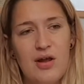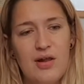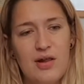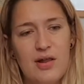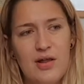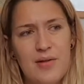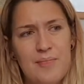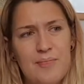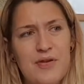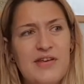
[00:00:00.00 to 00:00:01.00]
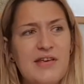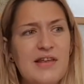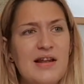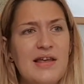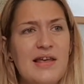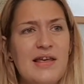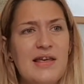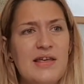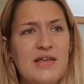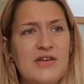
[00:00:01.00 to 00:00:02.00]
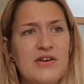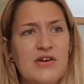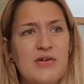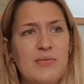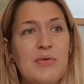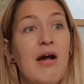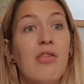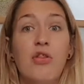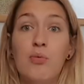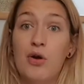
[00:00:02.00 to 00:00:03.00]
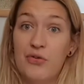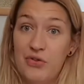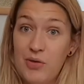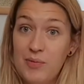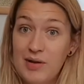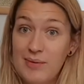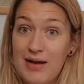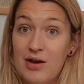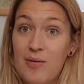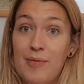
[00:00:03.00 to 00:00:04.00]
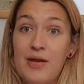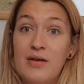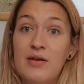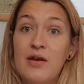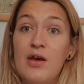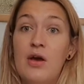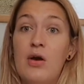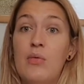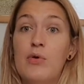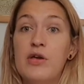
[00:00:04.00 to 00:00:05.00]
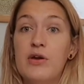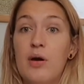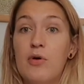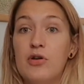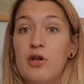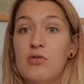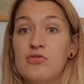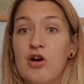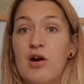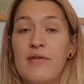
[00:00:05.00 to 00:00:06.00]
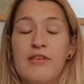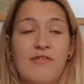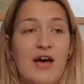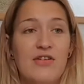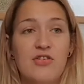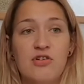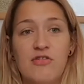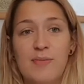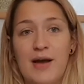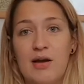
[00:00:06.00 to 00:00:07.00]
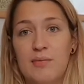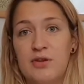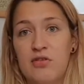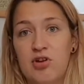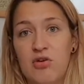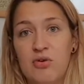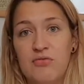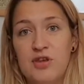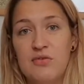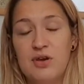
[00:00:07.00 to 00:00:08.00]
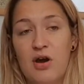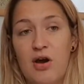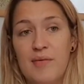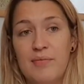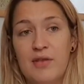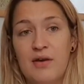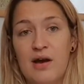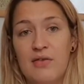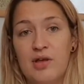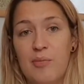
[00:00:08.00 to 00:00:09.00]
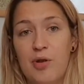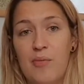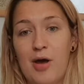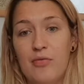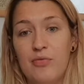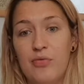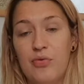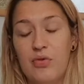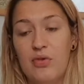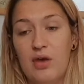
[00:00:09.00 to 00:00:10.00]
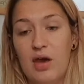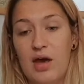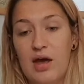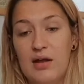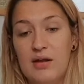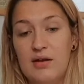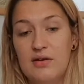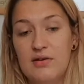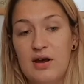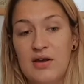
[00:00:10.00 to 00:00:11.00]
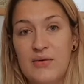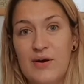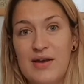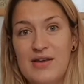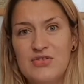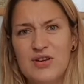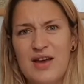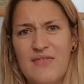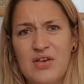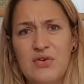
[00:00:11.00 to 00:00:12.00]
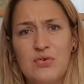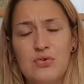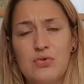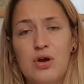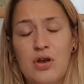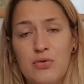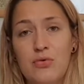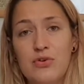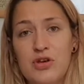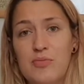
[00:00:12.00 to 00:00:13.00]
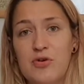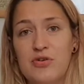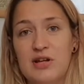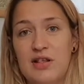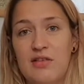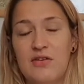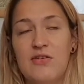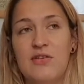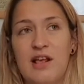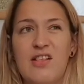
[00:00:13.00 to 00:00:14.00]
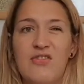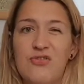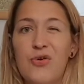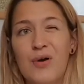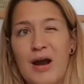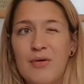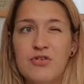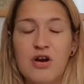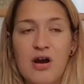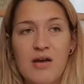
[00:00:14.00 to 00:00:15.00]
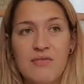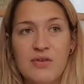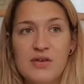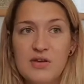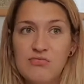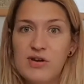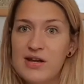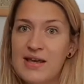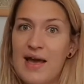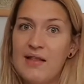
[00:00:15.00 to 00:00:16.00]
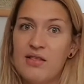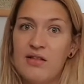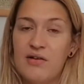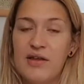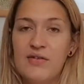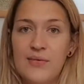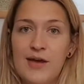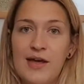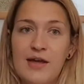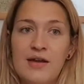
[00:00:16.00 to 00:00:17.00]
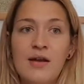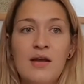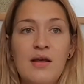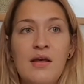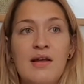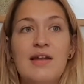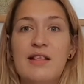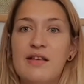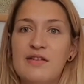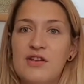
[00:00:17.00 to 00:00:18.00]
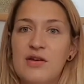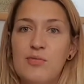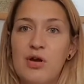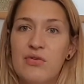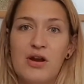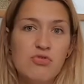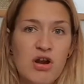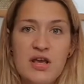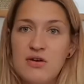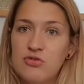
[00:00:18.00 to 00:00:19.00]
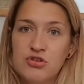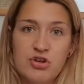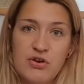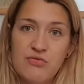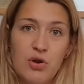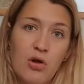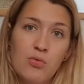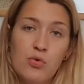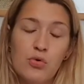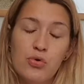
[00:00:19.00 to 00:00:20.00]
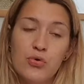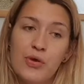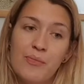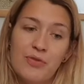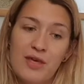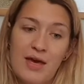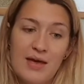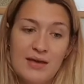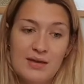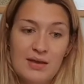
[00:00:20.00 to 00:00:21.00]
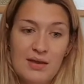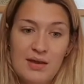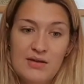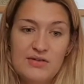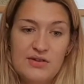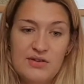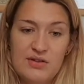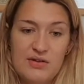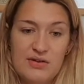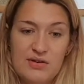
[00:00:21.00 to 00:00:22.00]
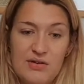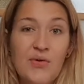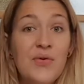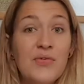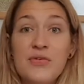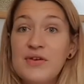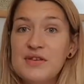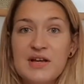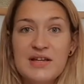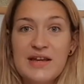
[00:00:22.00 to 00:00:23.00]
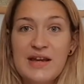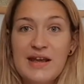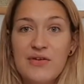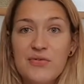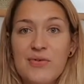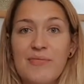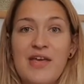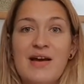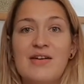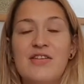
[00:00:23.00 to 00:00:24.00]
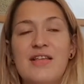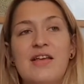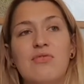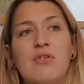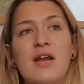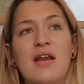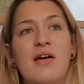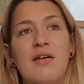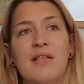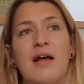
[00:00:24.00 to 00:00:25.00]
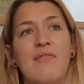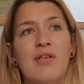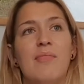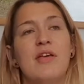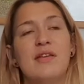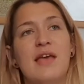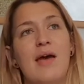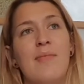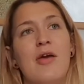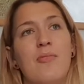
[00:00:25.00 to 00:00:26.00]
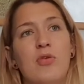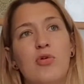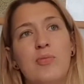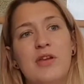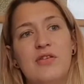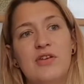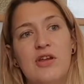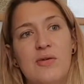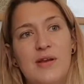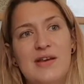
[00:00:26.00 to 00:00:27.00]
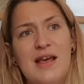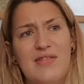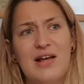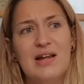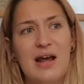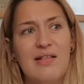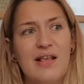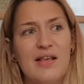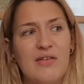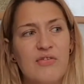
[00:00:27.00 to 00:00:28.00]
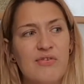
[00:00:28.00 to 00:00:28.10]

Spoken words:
particularly, you know, now that the world is opening back up and we can go on long drives. I've had to drive back up to Stoke a few times in the last couple of months, and I quite enjoy having an audiobook to listen to, because that's a 4-hour drive, so you can really get stuck into it, and listening to them whilst out running or just going for a long walk or something, or doing your cleaning or something. I just think it's really nice to have something to get a bit absorbed into. And yeah, the classics I